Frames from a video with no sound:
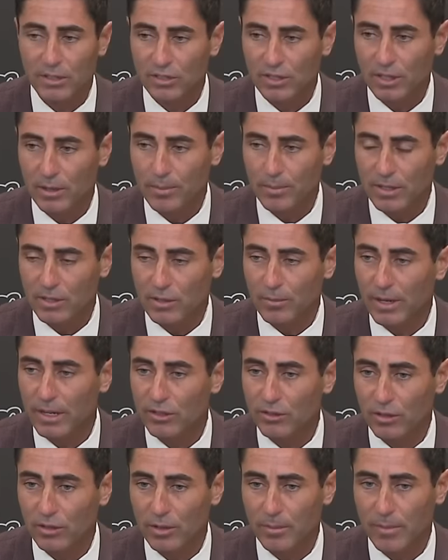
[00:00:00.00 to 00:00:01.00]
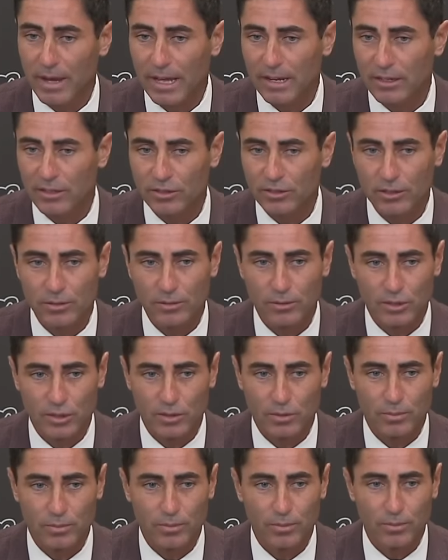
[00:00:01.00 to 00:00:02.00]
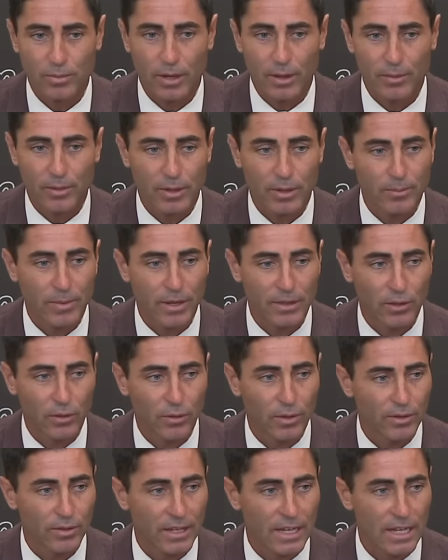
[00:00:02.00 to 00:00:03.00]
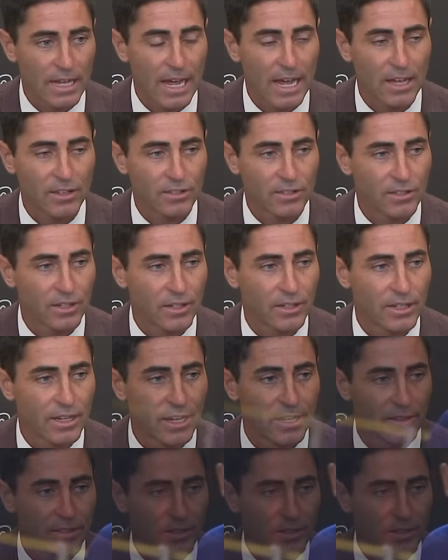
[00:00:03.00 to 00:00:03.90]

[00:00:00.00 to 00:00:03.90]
As it stands, their payroll is now below $200 million.